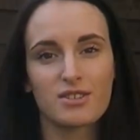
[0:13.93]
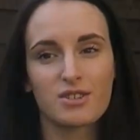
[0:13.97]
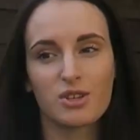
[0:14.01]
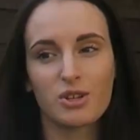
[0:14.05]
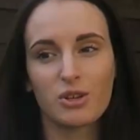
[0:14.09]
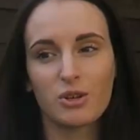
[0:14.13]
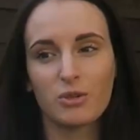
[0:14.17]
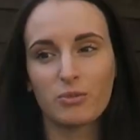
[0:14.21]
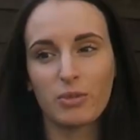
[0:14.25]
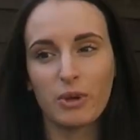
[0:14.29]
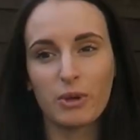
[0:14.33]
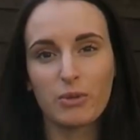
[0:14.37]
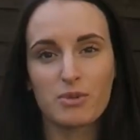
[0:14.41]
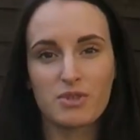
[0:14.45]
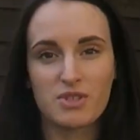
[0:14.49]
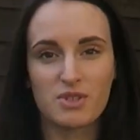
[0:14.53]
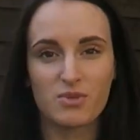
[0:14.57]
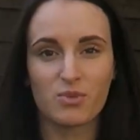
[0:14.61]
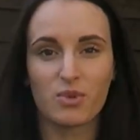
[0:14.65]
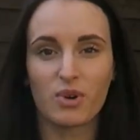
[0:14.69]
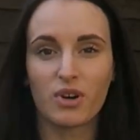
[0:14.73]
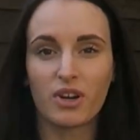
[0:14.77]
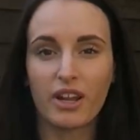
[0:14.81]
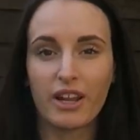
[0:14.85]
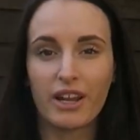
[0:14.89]
to be with
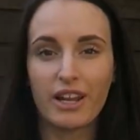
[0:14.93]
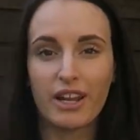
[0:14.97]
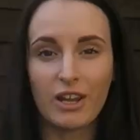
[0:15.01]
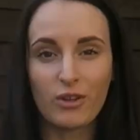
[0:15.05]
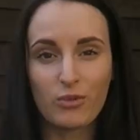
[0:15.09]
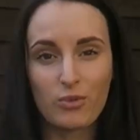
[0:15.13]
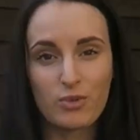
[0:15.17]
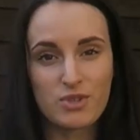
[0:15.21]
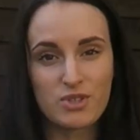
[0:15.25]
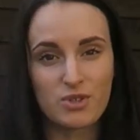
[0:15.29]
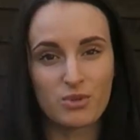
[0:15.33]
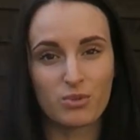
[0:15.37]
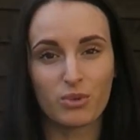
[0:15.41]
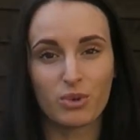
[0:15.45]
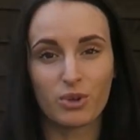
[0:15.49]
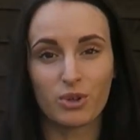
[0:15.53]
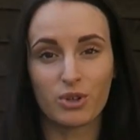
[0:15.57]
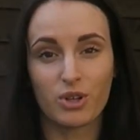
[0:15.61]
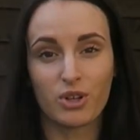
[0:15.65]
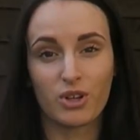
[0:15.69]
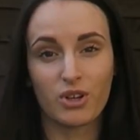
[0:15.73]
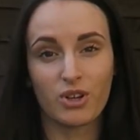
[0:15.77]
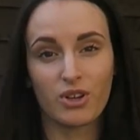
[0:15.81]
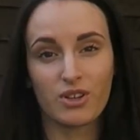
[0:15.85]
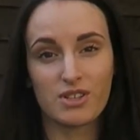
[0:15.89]
someone and live with
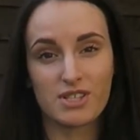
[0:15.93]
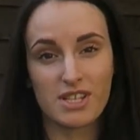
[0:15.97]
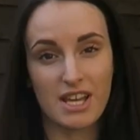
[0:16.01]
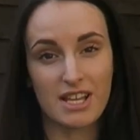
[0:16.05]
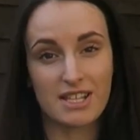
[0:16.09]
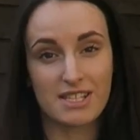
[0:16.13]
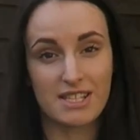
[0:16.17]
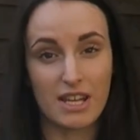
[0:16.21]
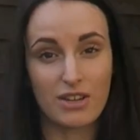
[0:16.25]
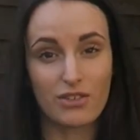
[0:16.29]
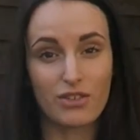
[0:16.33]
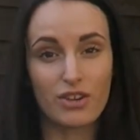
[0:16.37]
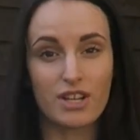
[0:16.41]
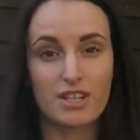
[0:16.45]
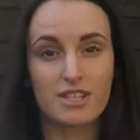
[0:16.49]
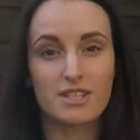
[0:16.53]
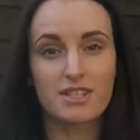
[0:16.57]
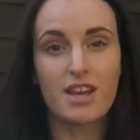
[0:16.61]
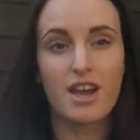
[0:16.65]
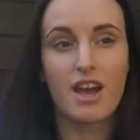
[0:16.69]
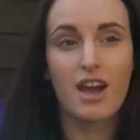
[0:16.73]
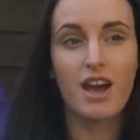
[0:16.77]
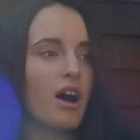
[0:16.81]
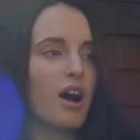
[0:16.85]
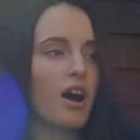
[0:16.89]
someone who takes steroids.